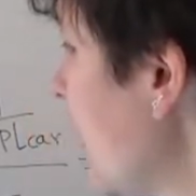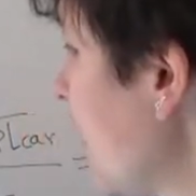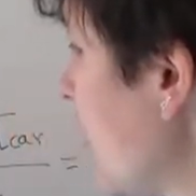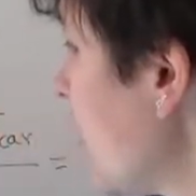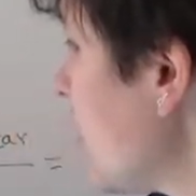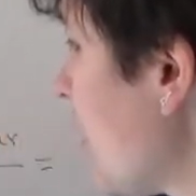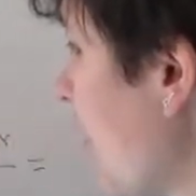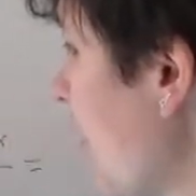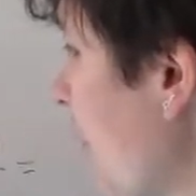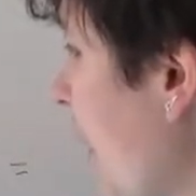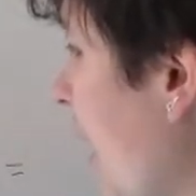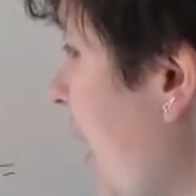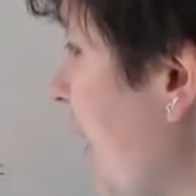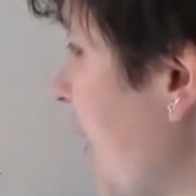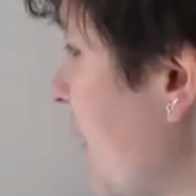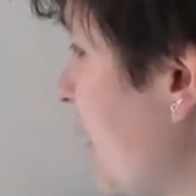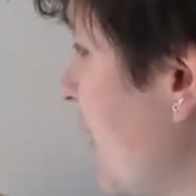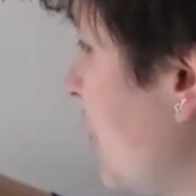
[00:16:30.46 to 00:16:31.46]
cost of
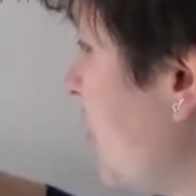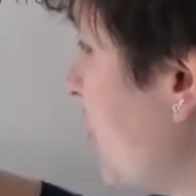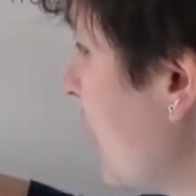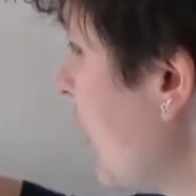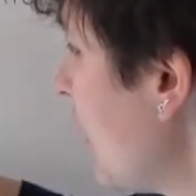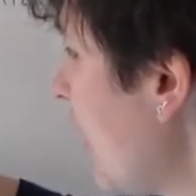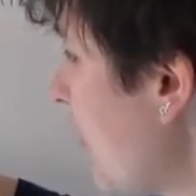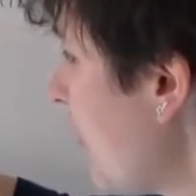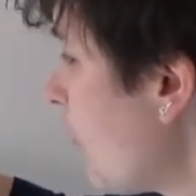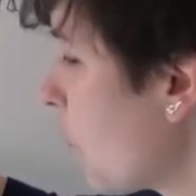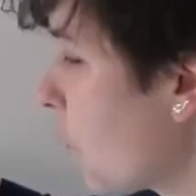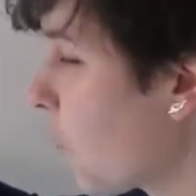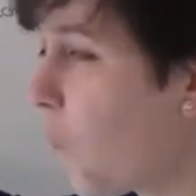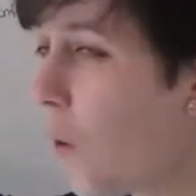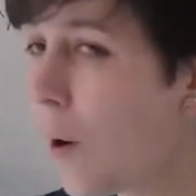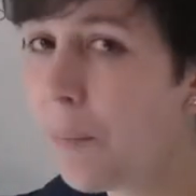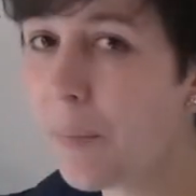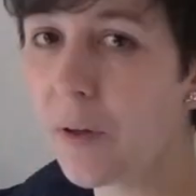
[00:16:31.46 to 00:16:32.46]
car is unit labor
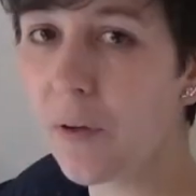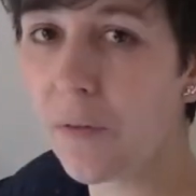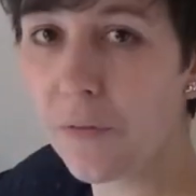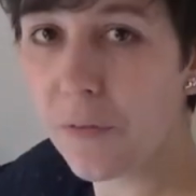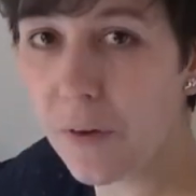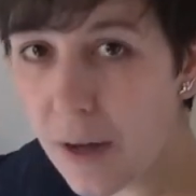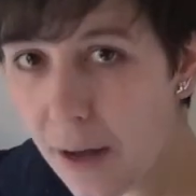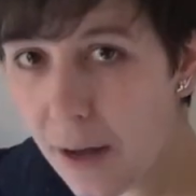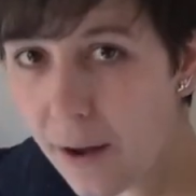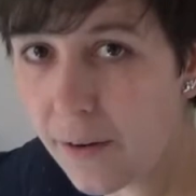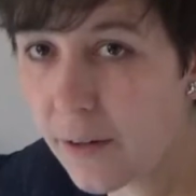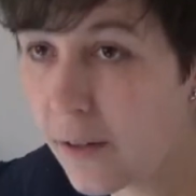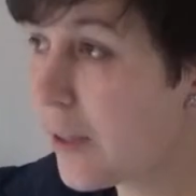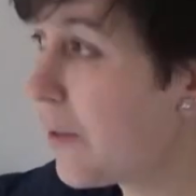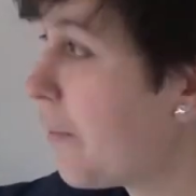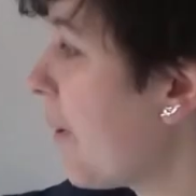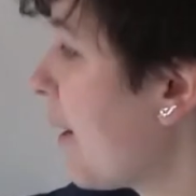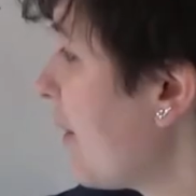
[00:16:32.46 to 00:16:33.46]
requirement of car
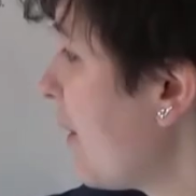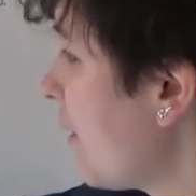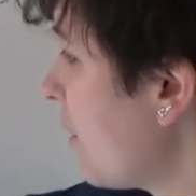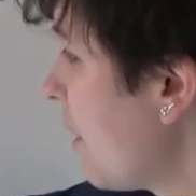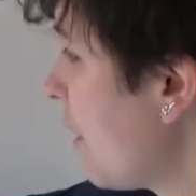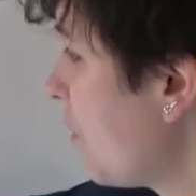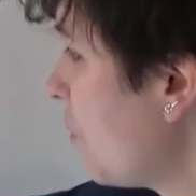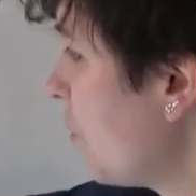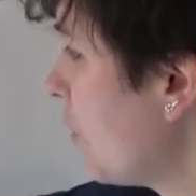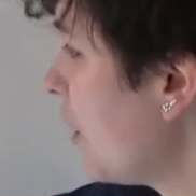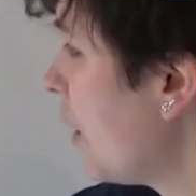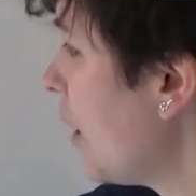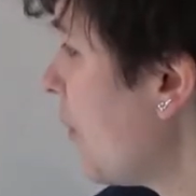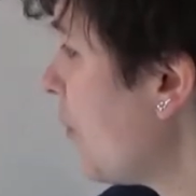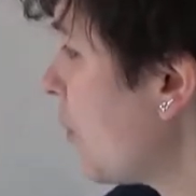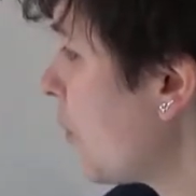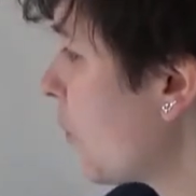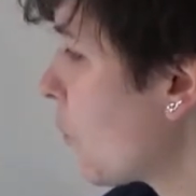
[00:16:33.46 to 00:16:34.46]
divided the unit
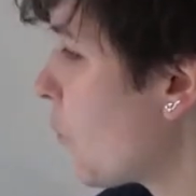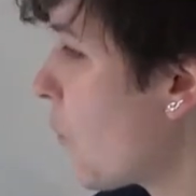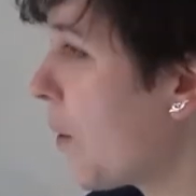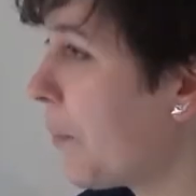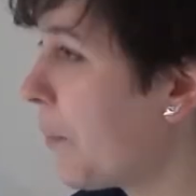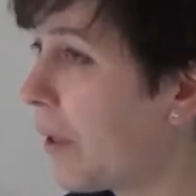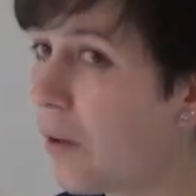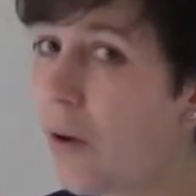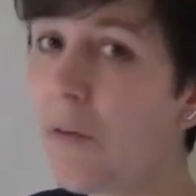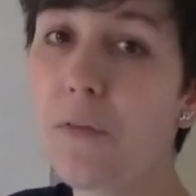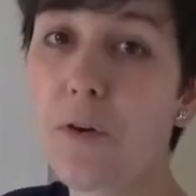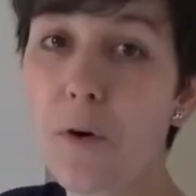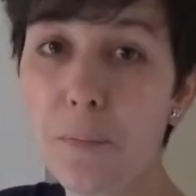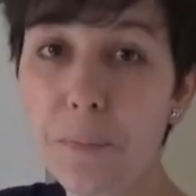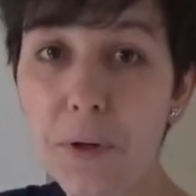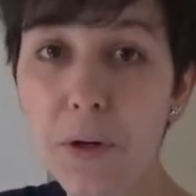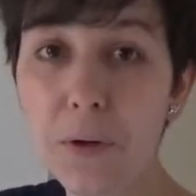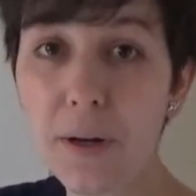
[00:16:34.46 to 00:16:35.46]
labor requirement of
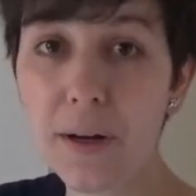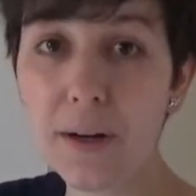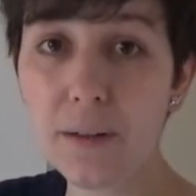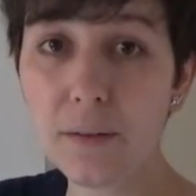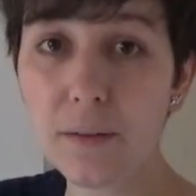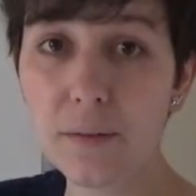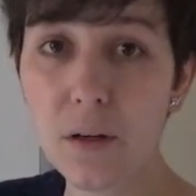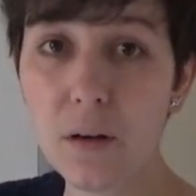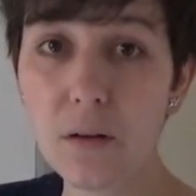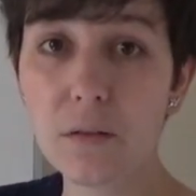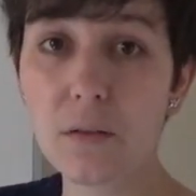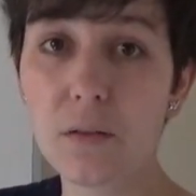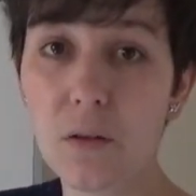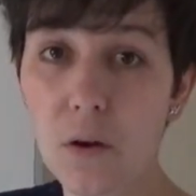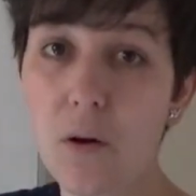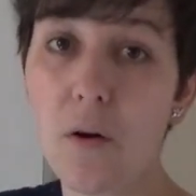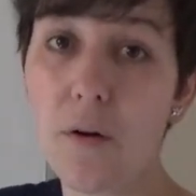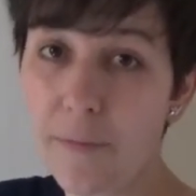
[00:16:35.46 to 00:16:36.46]
computer,
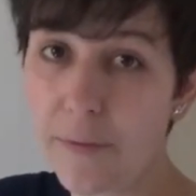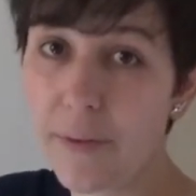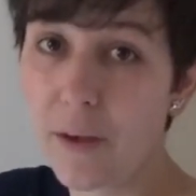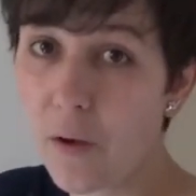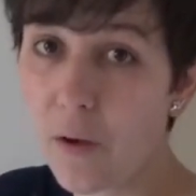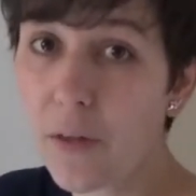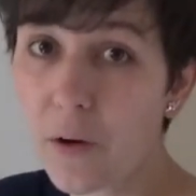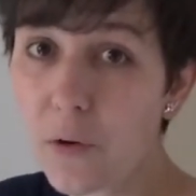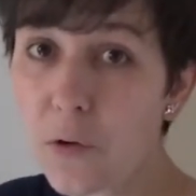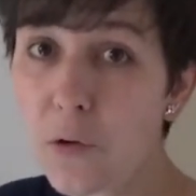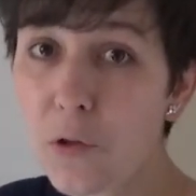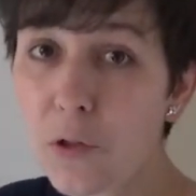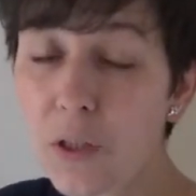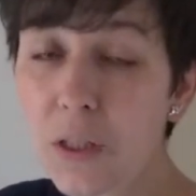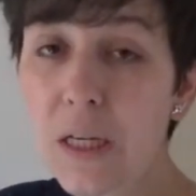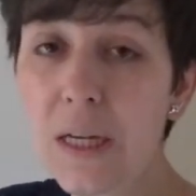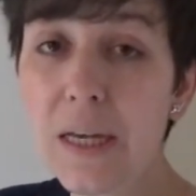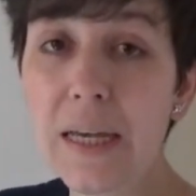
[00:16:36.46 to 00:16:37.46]
so of the other
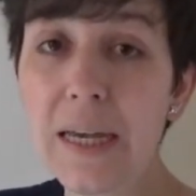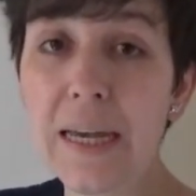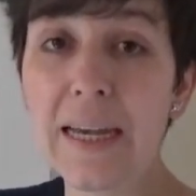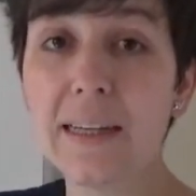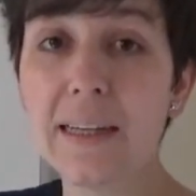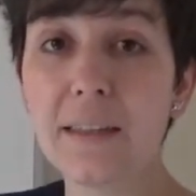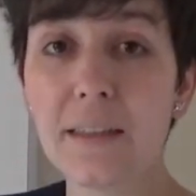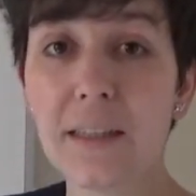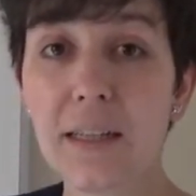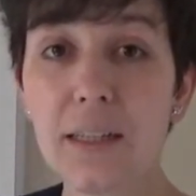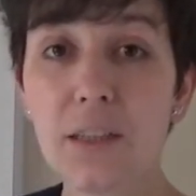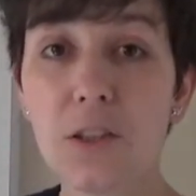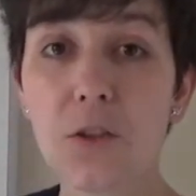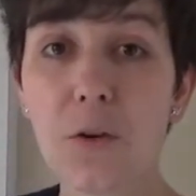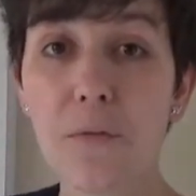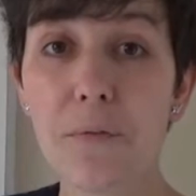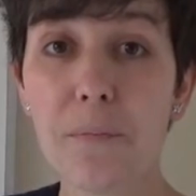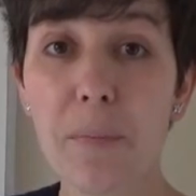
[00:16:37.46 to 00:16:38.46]
goods, in
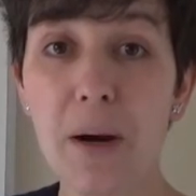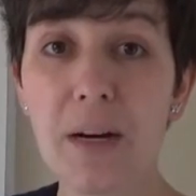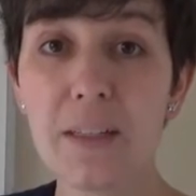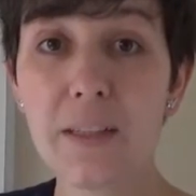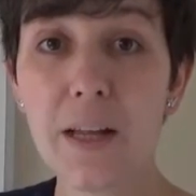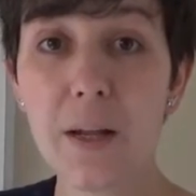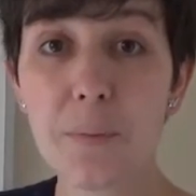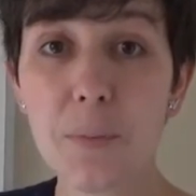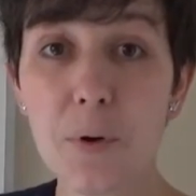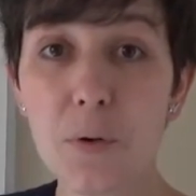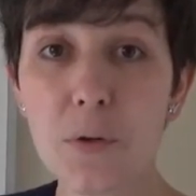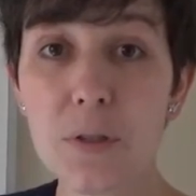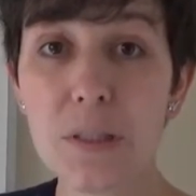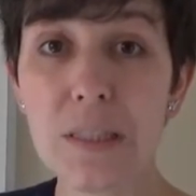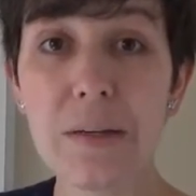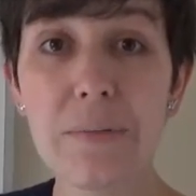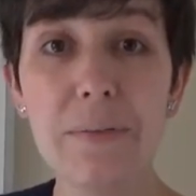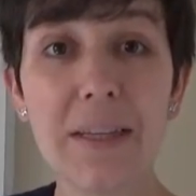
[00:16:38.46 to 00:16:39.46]
terms of marginal
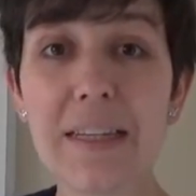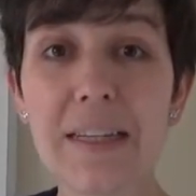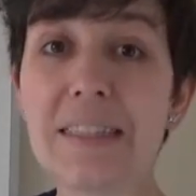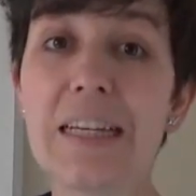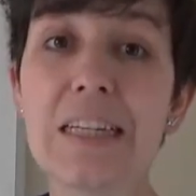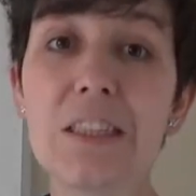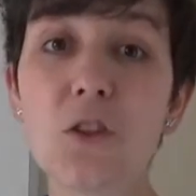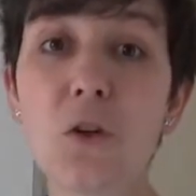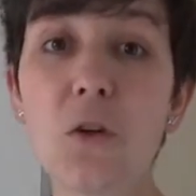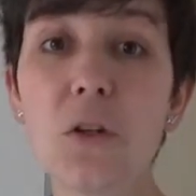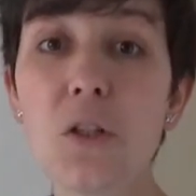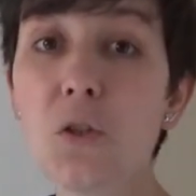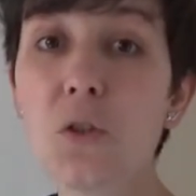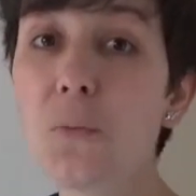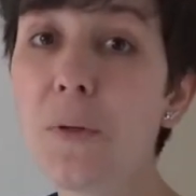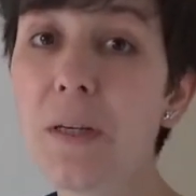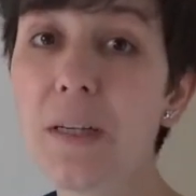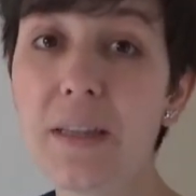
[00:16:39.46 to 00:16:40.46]
productivity, it's just going
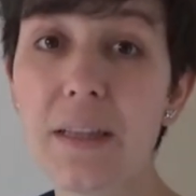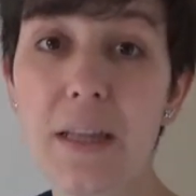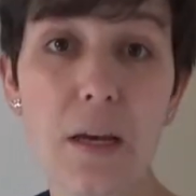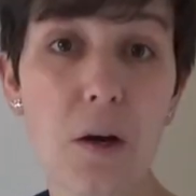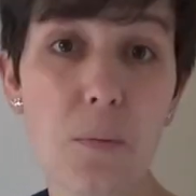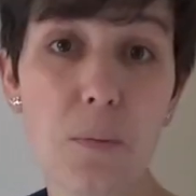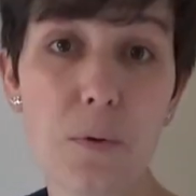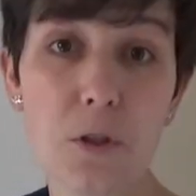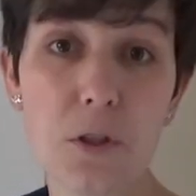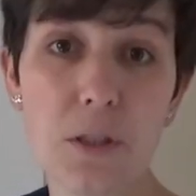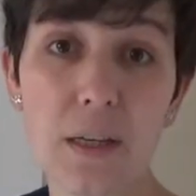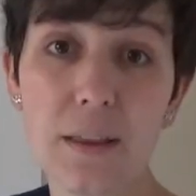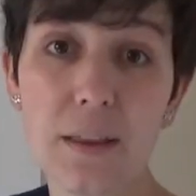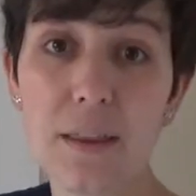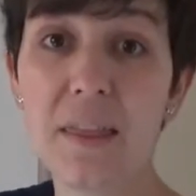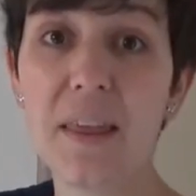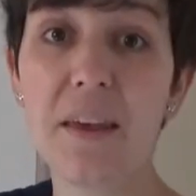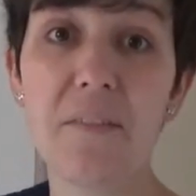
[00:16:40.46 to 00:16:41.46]
to be the
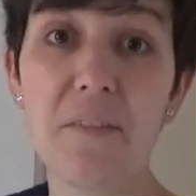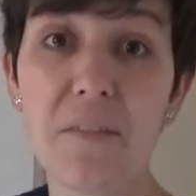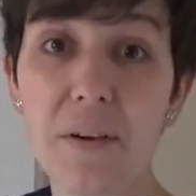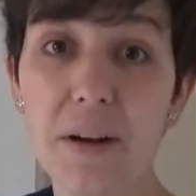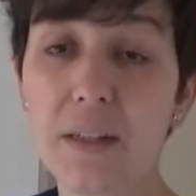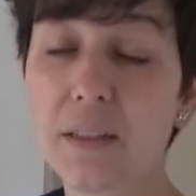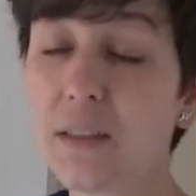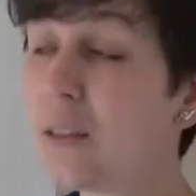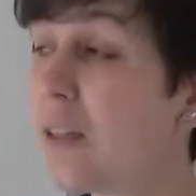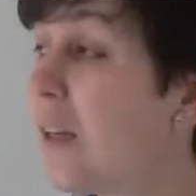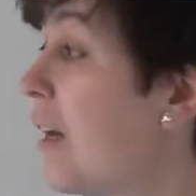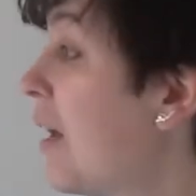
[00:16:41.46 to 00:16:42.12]
opposite, the inverse.